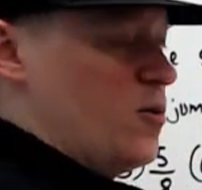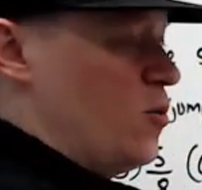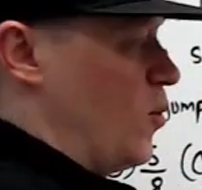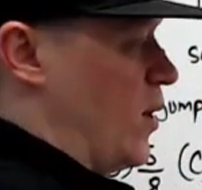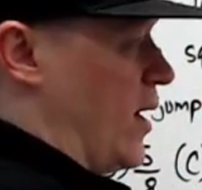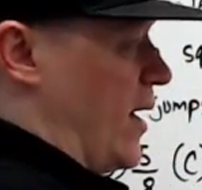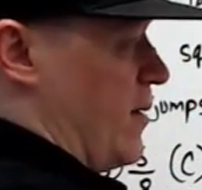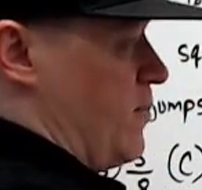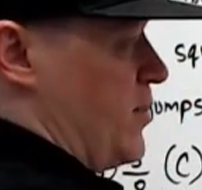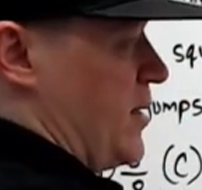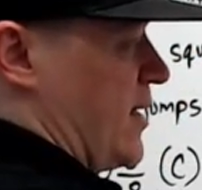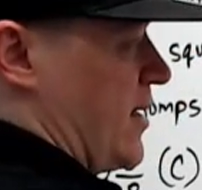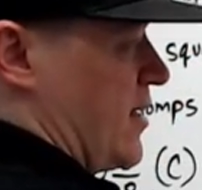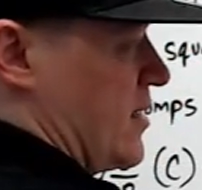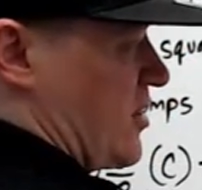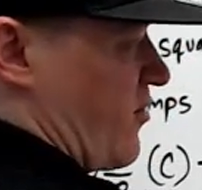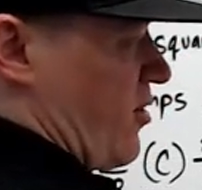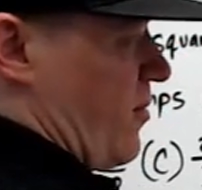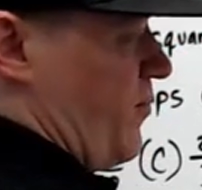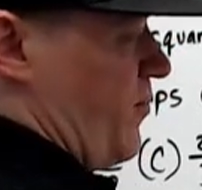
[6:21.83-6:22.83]
Why?
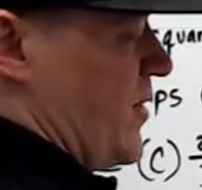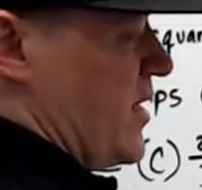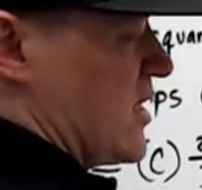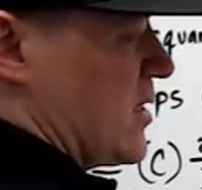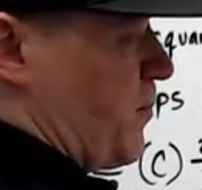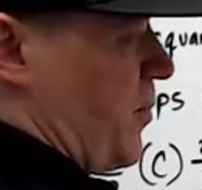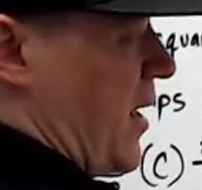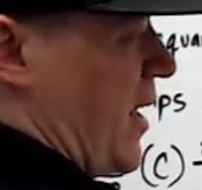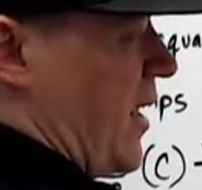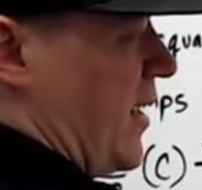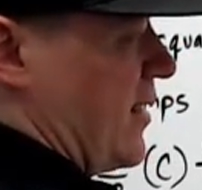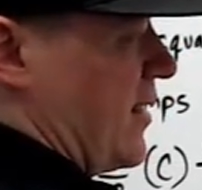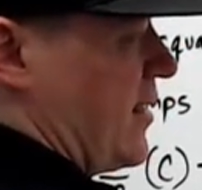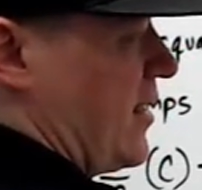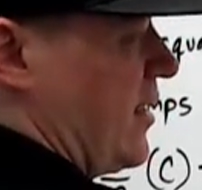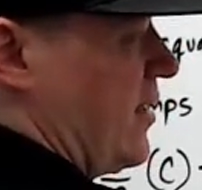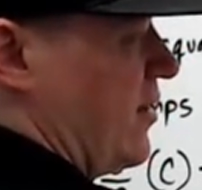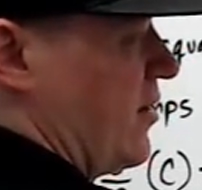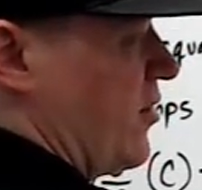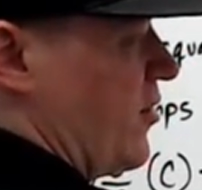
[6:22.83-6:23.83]
Because from this spot
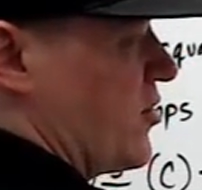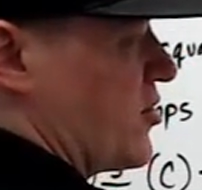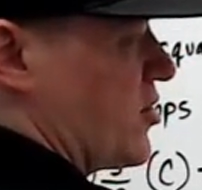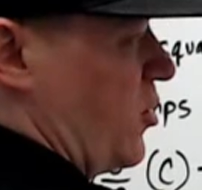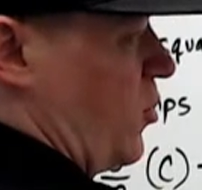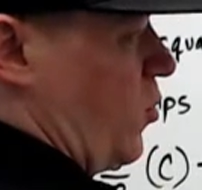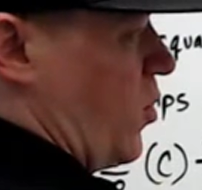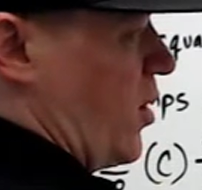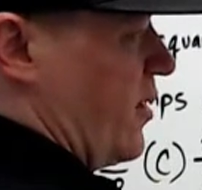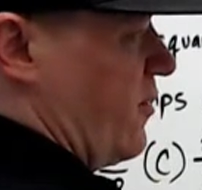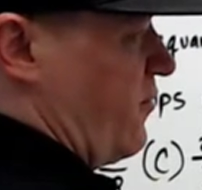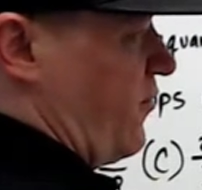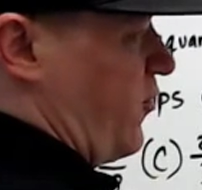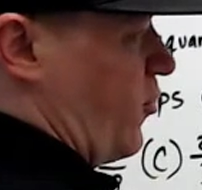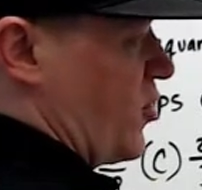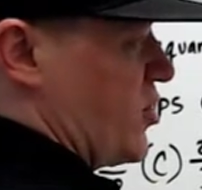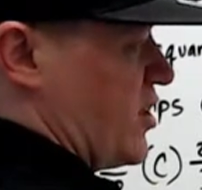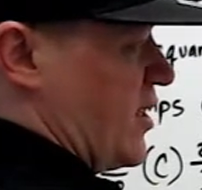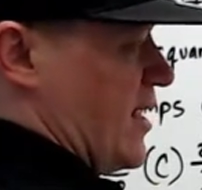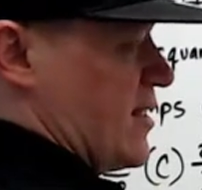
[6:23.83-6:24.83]
here, there's a 1 in
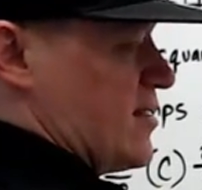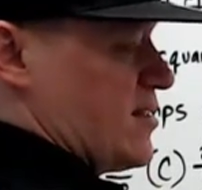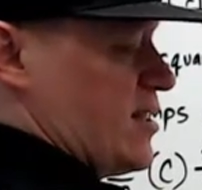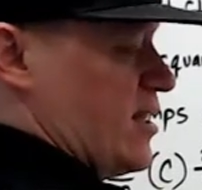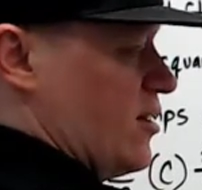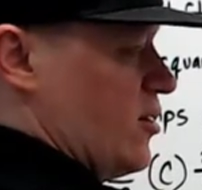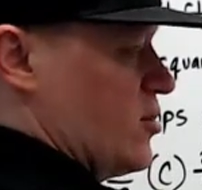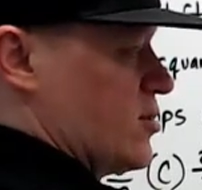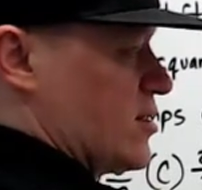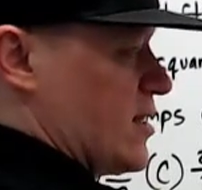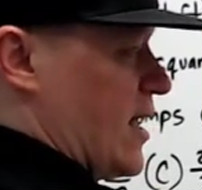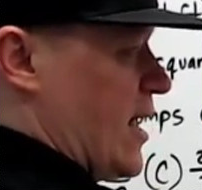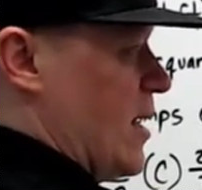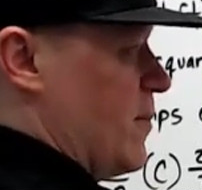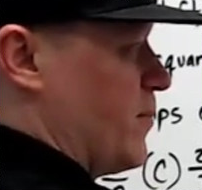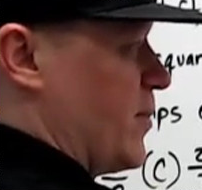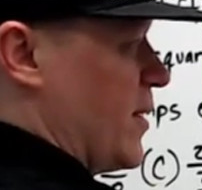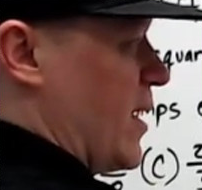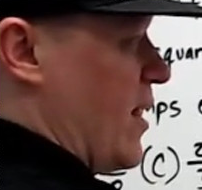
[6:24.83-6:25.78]
4 chance he goes up,